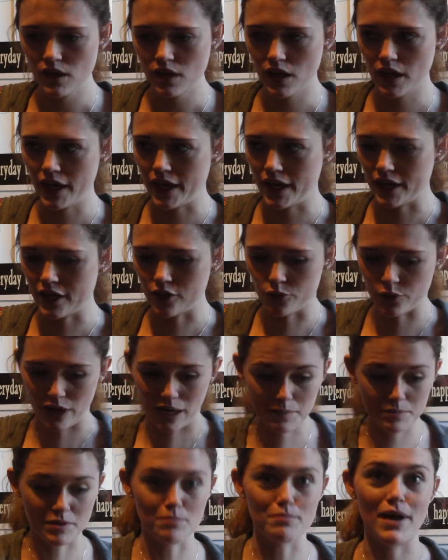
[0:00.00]
I
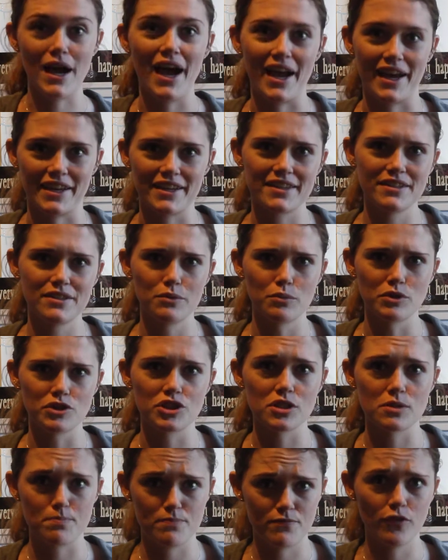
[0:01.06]
grabbed the bag, which
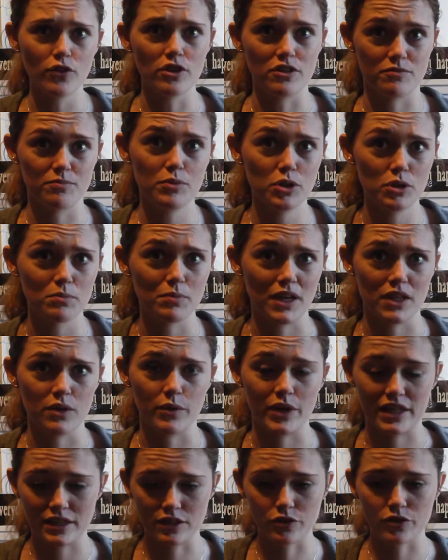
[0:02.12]
is full of poop, by the
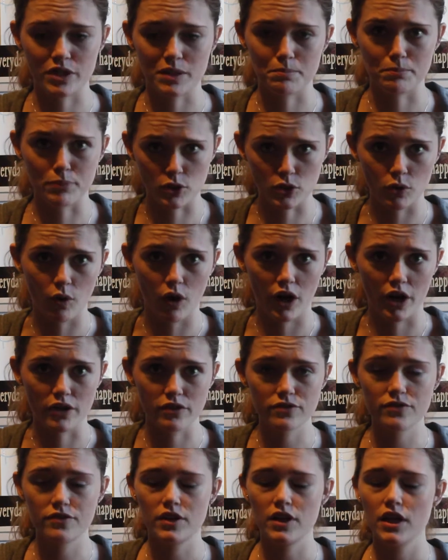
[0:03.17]
way. It literally blew
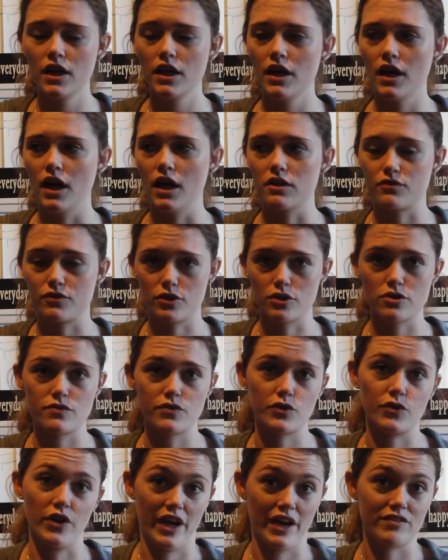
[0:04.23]
off. For those of
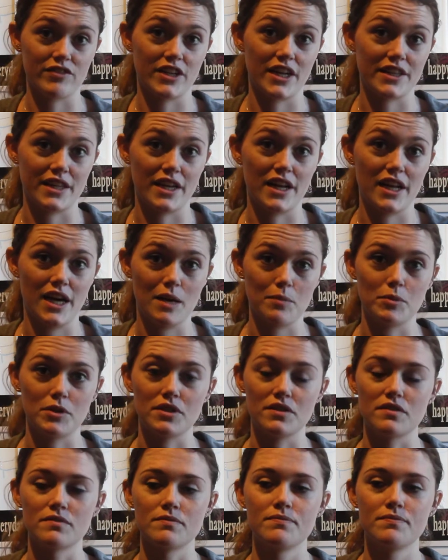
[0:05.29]
you who haven't had that
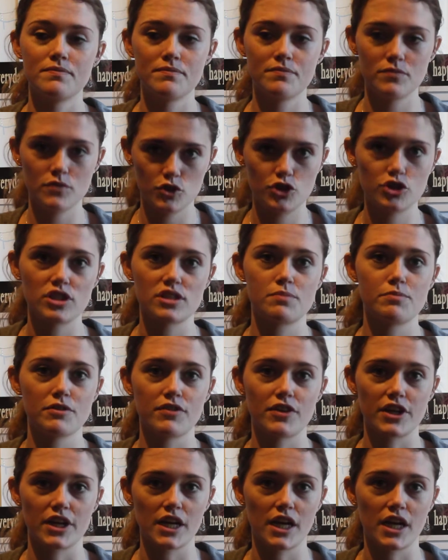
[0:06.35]
happen, just be
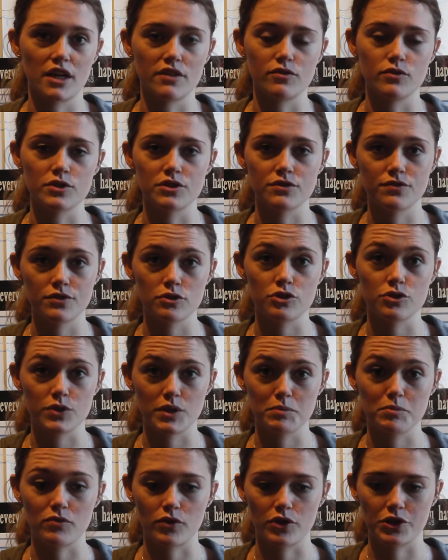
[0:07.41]
very careful with the food you
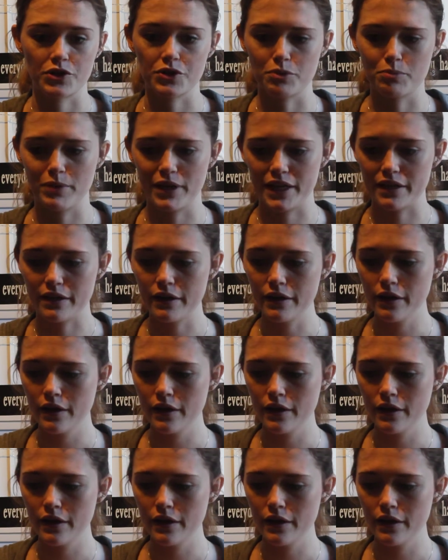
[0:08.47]
eat before you go to bed.